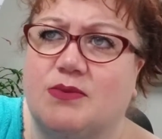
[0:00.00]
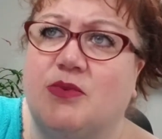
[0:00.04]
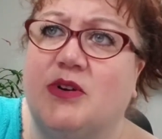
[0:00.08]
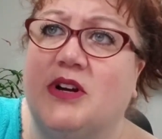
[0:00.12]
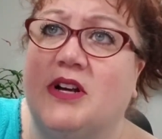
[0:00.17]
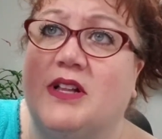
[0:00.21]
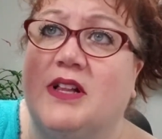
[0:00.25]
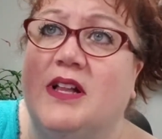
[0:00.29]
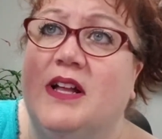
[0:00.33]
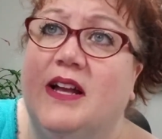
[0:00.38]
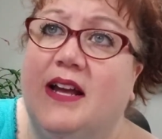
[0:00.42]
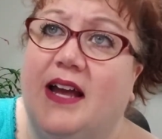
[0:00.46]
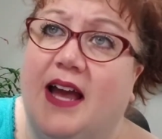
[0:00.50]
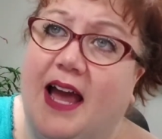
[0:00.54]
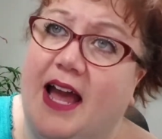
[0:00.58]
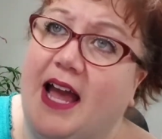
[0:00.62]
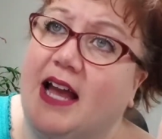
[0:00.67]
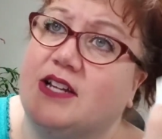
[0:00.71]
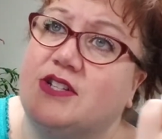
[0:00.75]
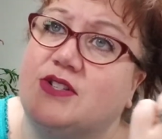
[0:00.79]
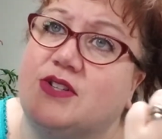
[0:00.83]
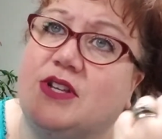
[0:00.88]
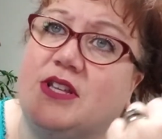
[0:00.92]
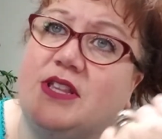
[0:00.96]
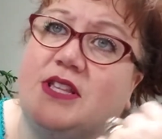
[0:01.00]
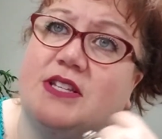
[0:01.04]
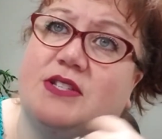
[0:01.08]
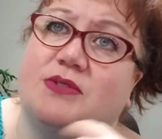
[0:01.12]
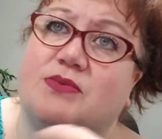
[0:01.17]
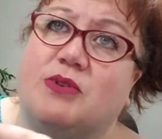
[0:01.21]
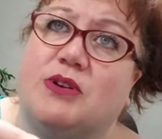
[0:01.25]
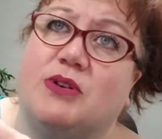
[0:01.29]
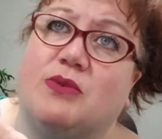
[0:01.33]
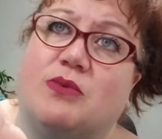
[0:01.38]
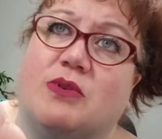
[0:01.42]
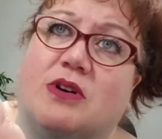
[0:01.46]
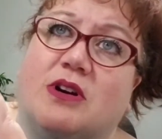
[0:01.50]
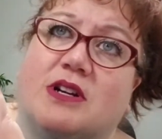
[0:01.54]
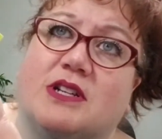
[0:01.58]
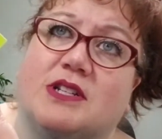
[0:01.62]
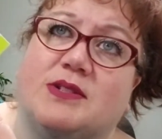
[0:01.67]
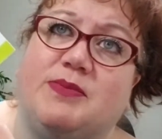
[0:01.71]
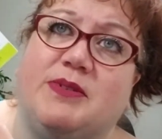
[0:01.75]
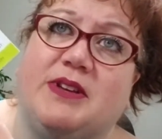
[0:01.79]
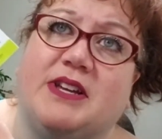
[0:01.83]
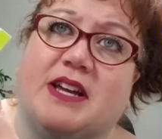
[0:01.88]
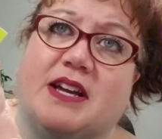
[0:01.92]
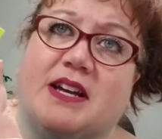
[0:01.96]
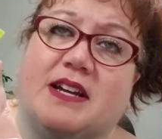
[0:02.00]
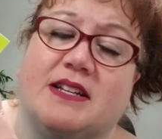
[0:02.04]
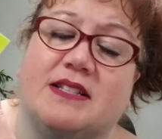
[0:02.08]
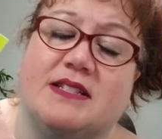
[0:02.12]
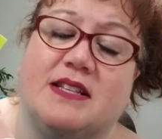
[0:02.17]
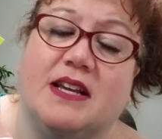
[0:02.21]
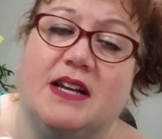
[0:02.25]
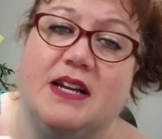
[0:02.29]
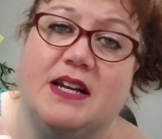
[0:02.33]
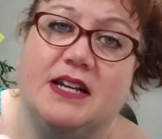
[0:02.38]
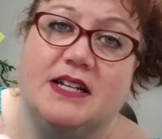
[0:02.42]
Well, actually this one works because